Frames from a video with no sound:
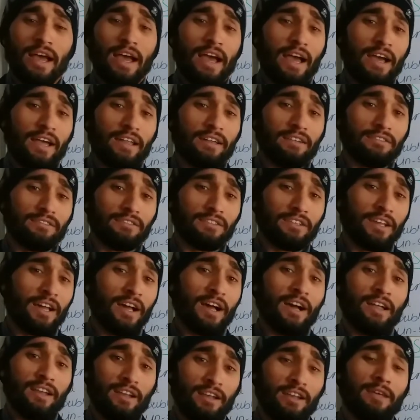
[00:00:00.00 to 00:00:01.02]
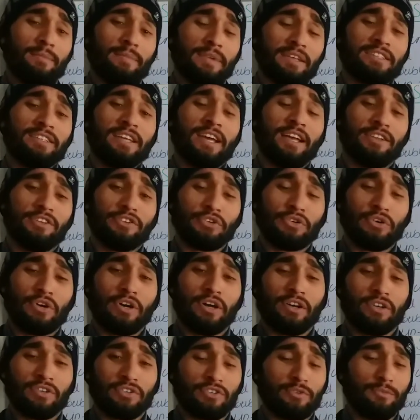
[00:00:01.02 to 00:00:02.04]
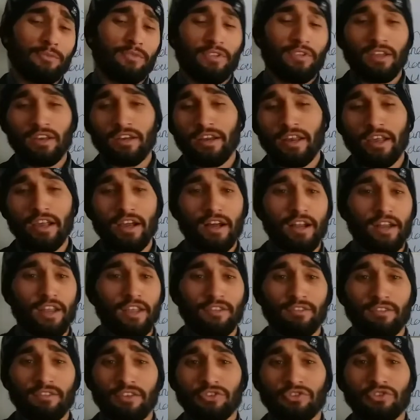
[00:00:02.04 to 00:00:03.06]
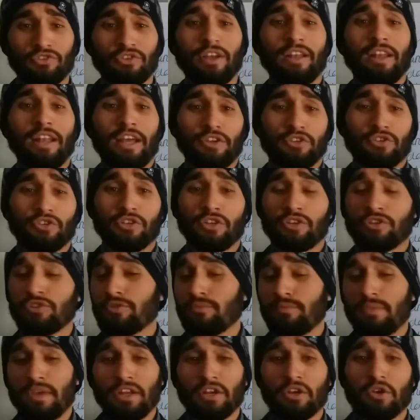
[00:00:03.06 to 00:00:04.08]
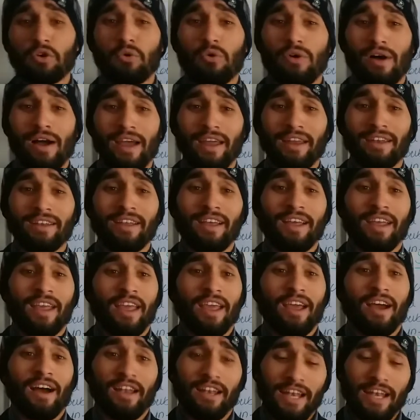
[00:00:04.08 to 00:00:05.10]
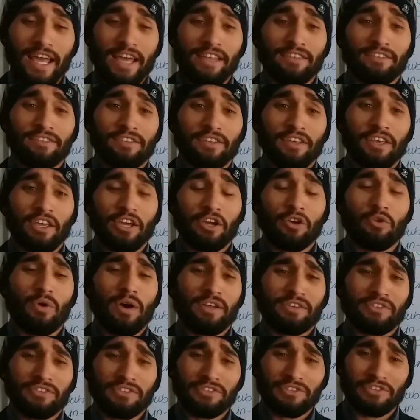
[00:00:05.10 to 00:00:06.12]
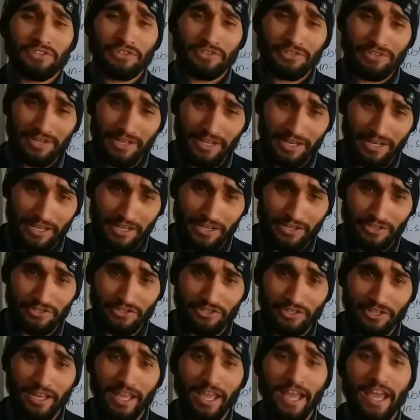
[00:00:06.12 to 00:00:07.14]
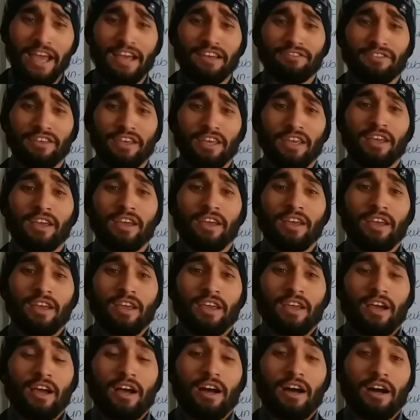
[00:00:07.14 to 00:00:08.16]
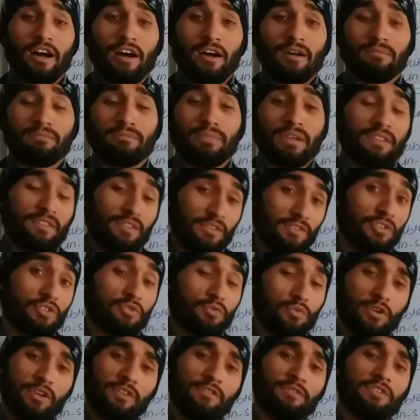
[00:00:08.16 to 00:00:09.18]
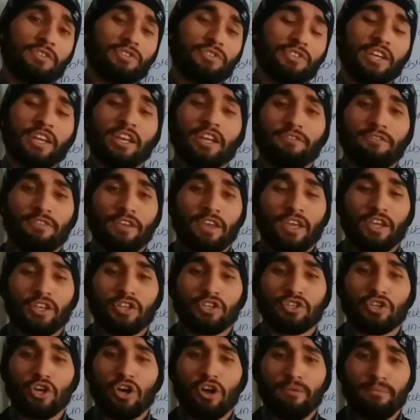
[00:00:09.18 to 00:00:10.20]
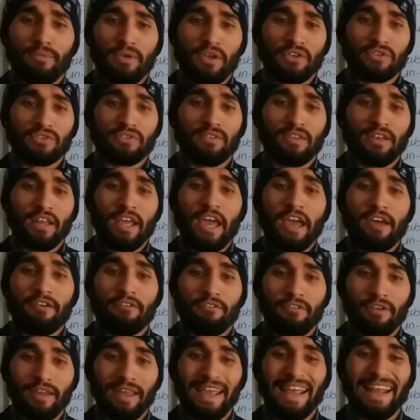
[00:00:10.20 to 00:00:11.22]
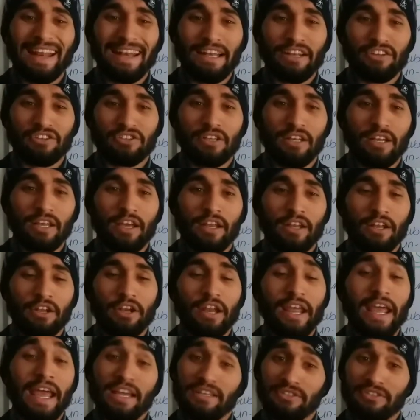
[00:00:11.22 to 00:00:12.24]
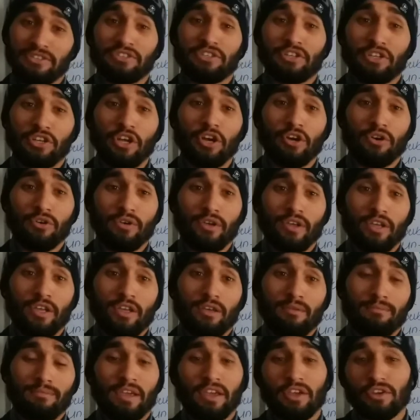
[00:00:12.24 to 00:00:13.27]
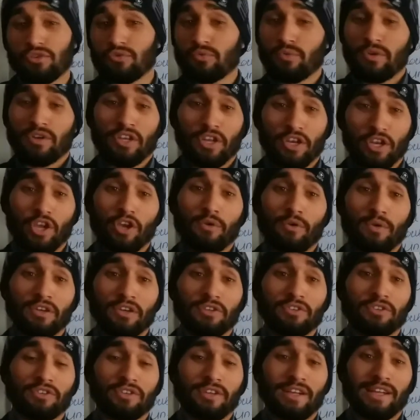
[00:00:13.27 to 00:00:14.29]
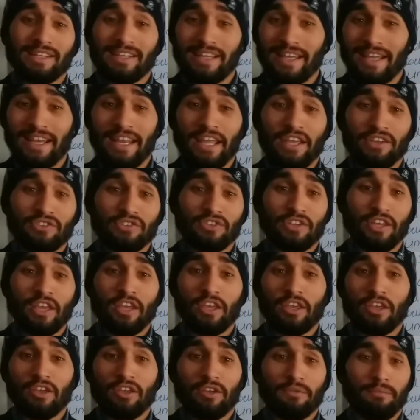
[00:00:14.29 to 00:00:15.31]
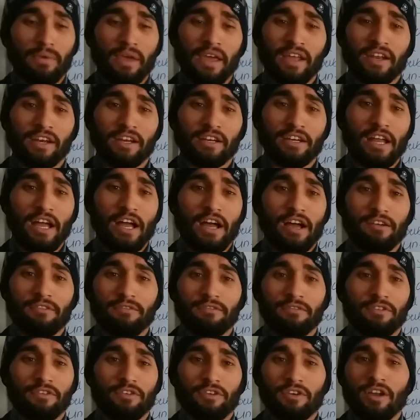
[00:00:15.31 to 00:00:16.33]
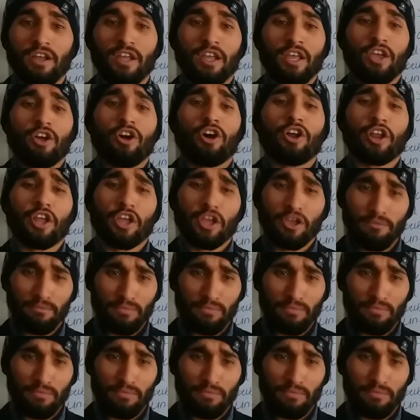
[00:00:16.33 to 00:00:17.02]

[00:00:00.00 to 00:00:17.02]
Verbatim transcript: And yeah, let me tell you uh, something regarding this lesson. It's been quite lengthy, quite strenuous and heavy. Uh, but this is one of the significant topics that every English learner has to know. Because when you're going to write an essay, a paragraph, or or a